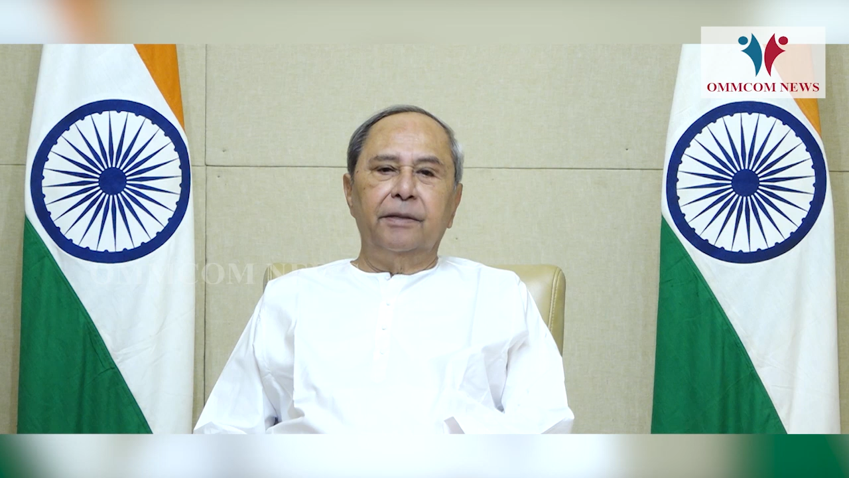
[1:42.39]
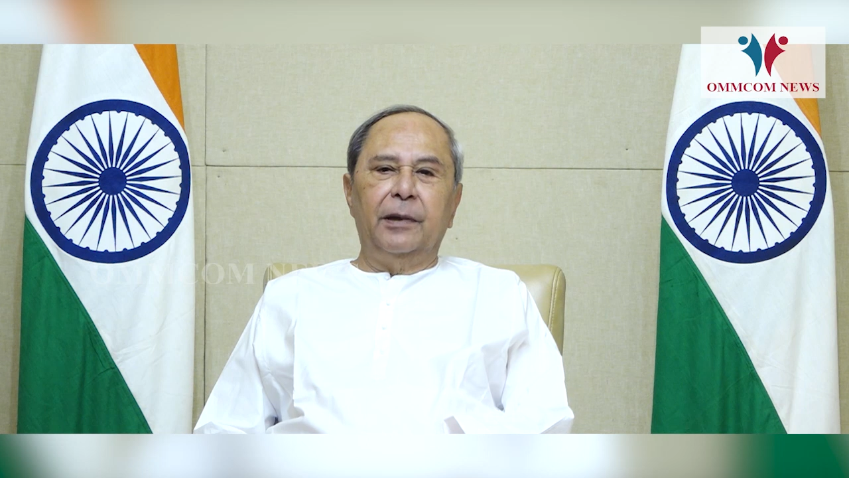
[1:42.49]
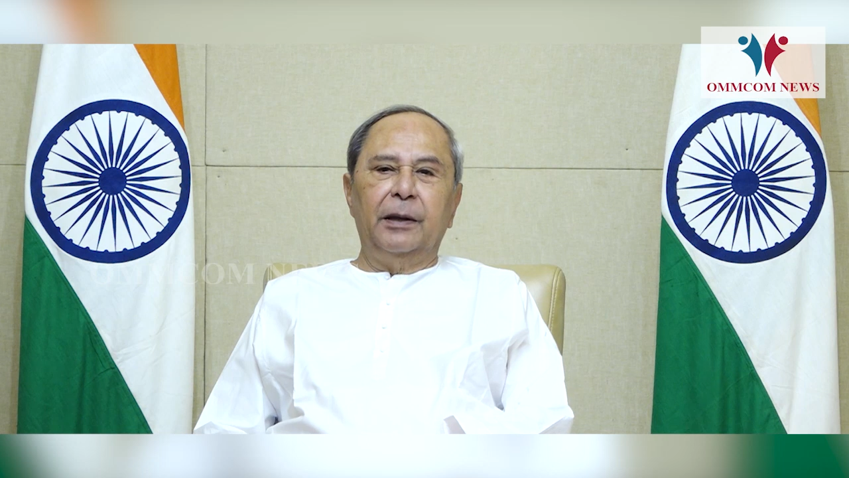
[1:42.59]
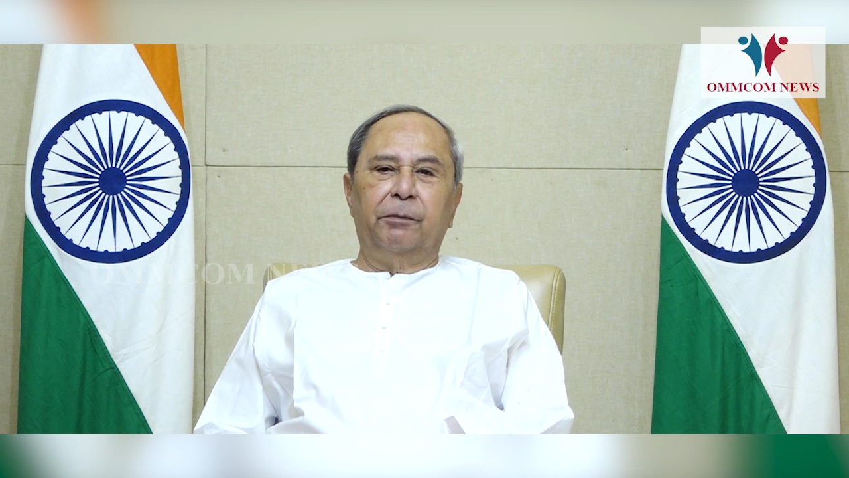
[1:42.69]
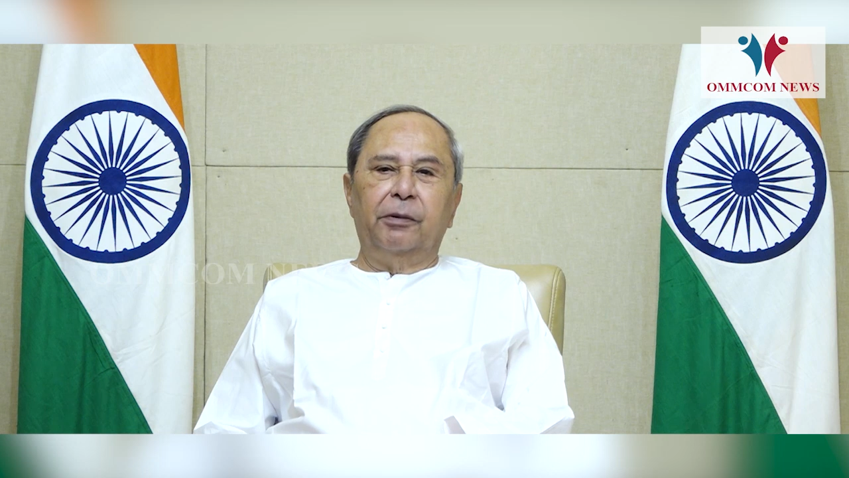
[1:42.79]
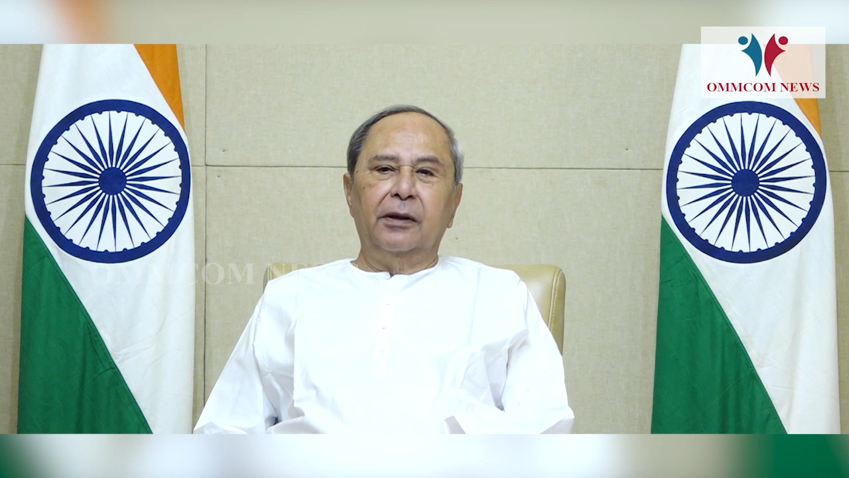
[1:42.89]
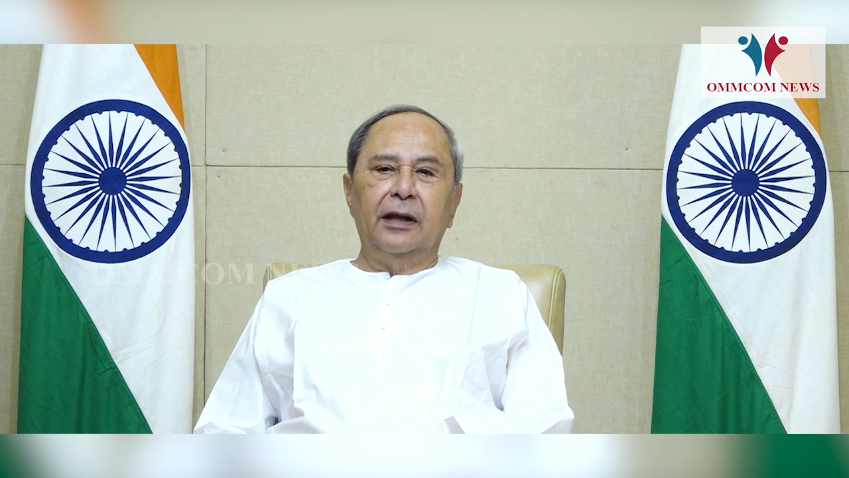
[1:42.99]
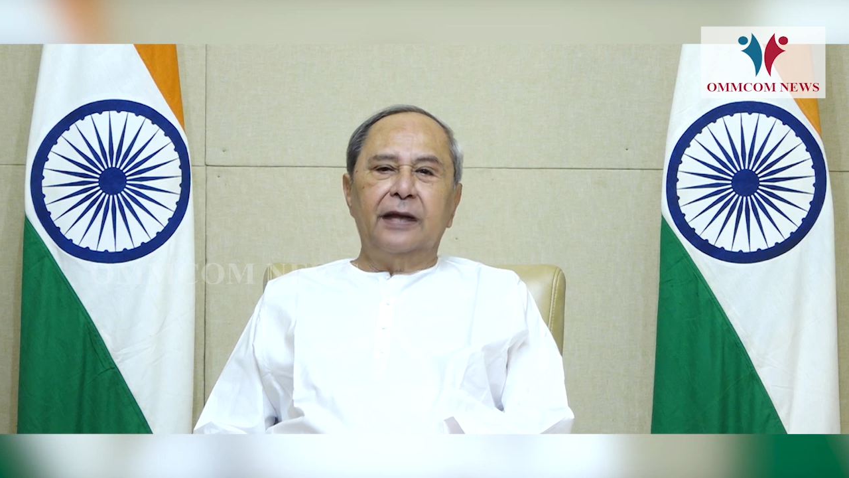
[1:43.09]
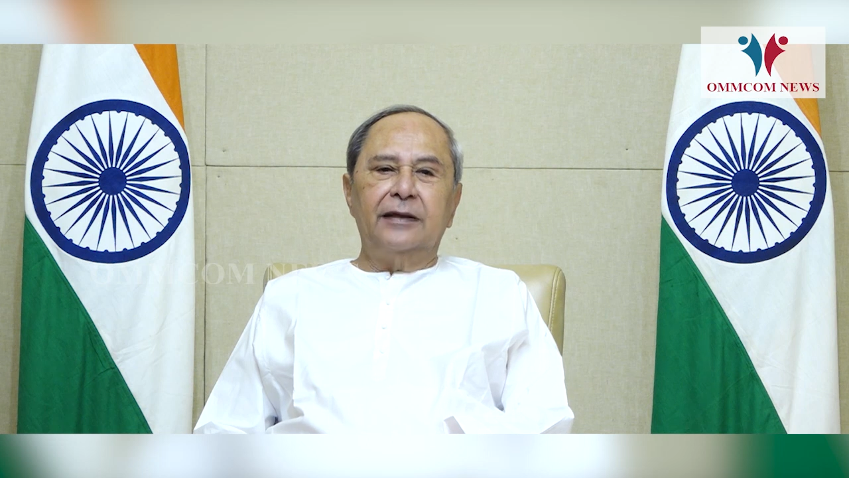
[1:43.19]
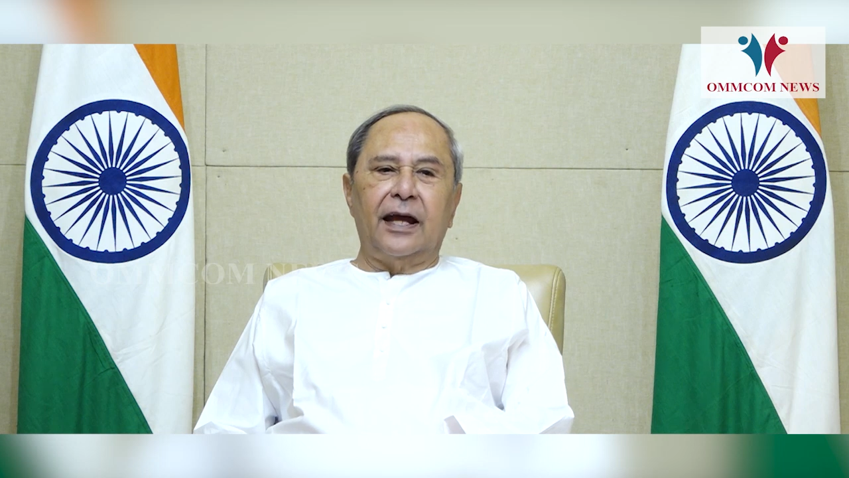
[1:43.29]

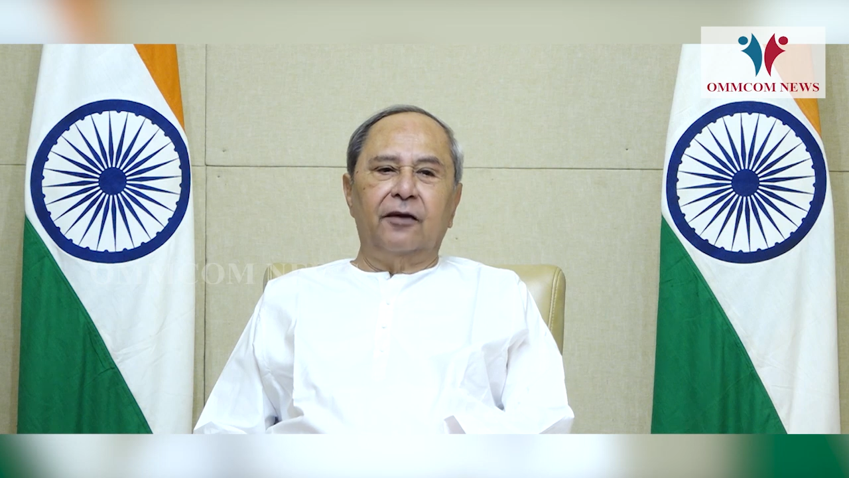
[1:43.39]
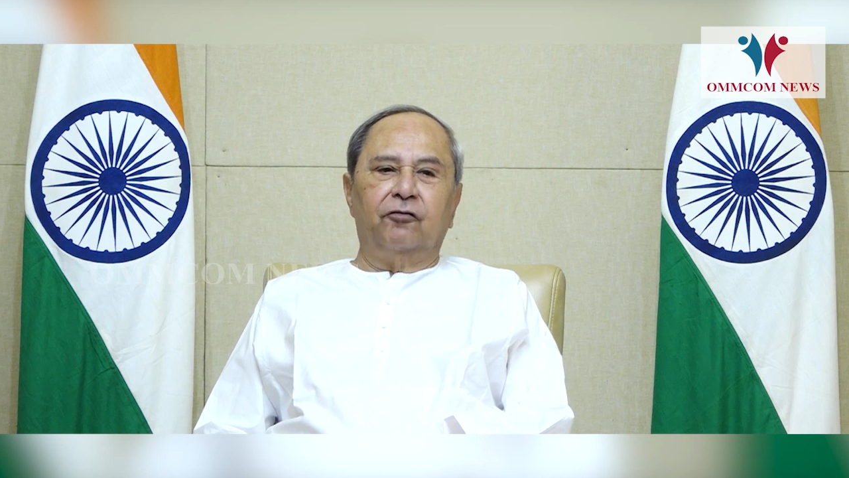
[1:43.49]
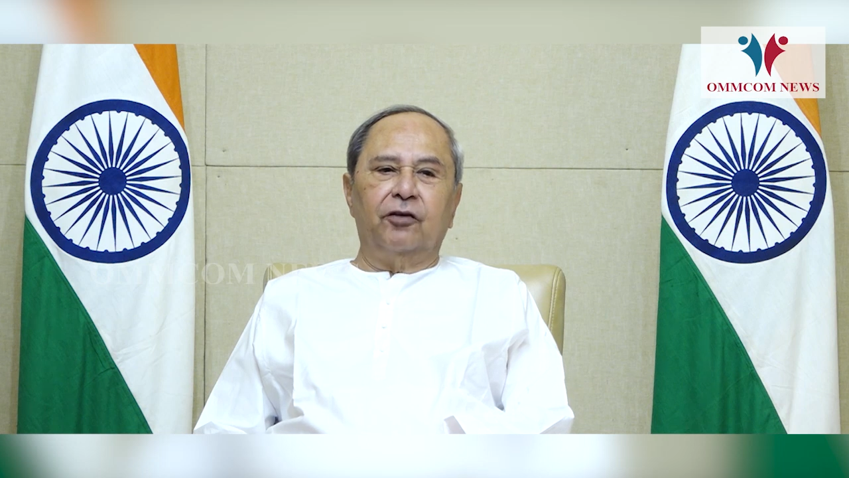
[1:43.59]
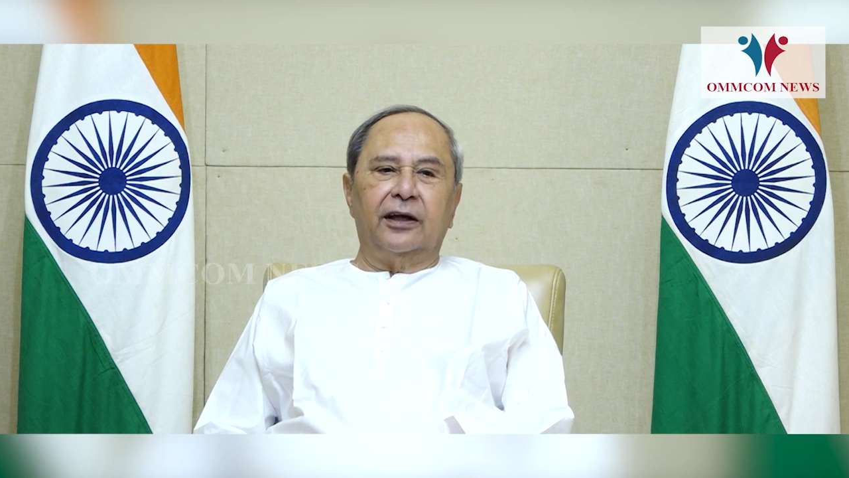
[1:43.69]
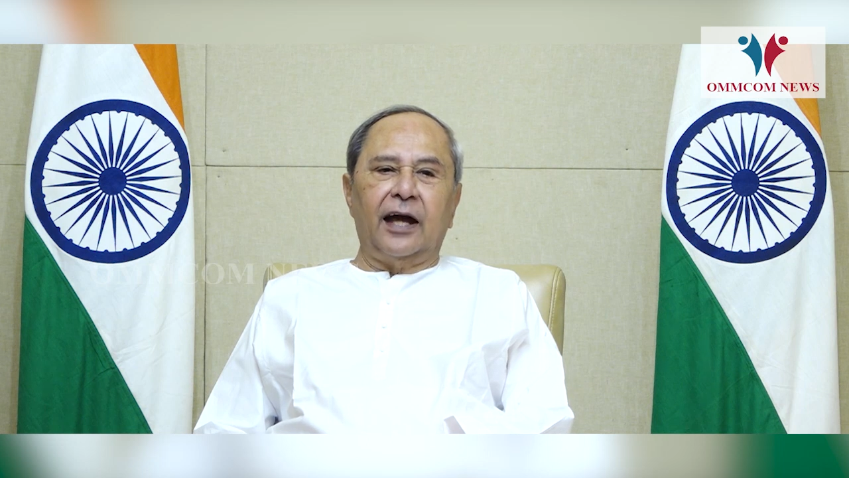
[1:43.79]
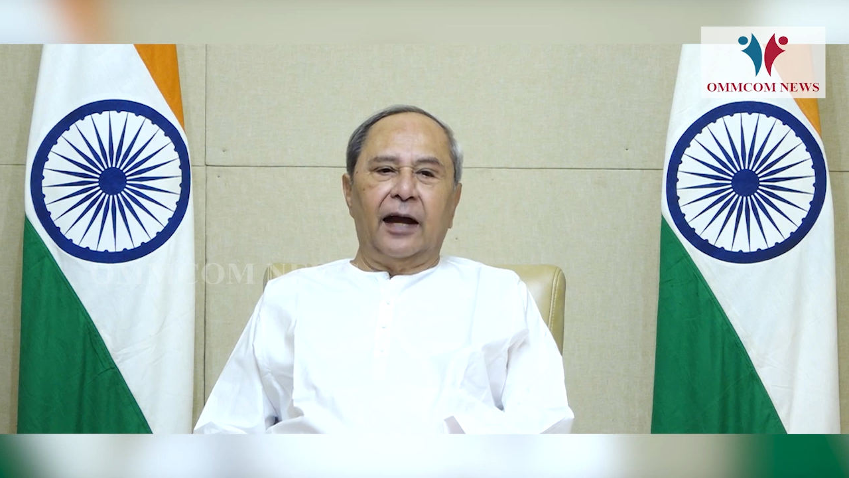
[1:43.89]
people centric